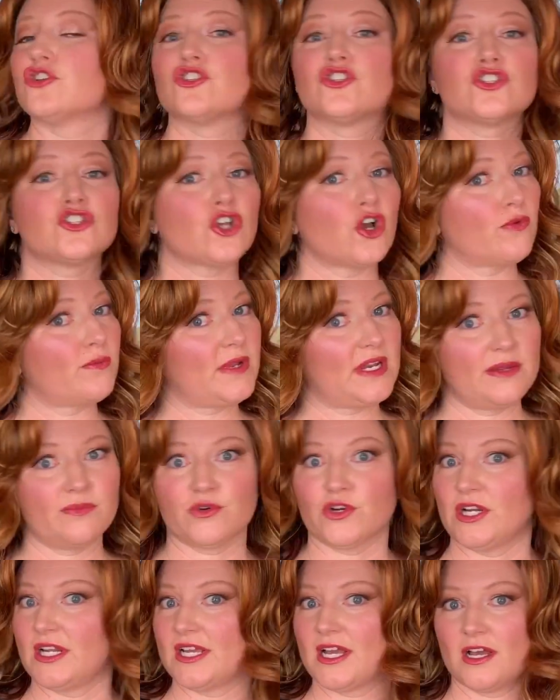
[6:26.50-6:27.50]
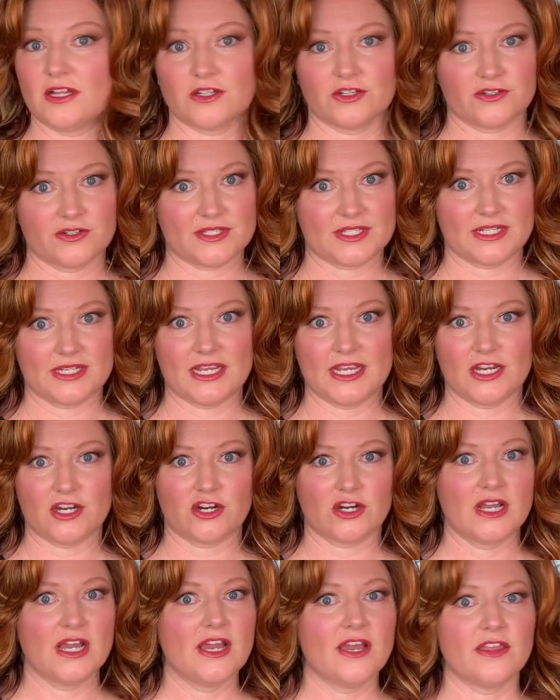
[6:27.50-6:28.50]
so many pretty colors in
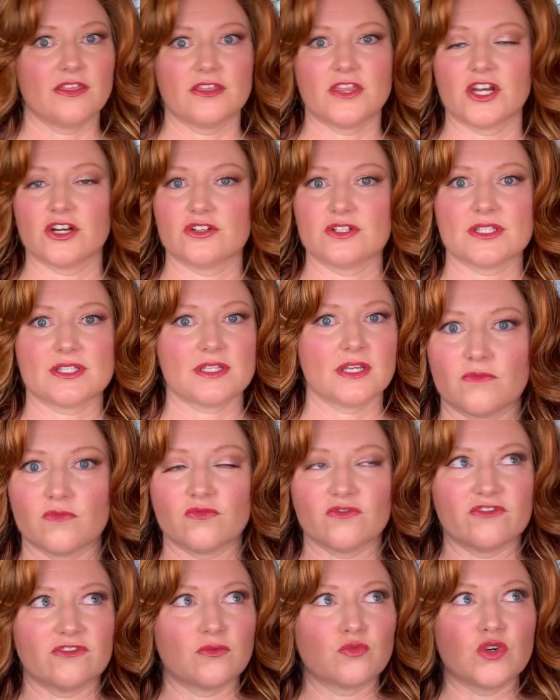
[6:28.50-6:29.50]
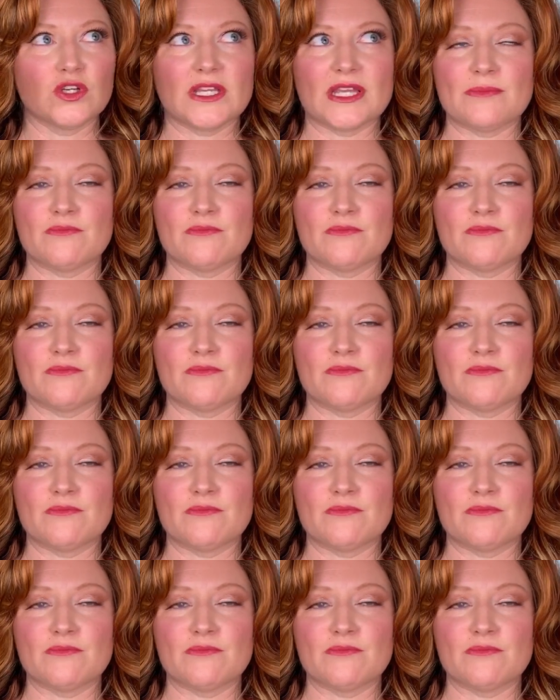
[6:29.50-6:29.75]
here. There's really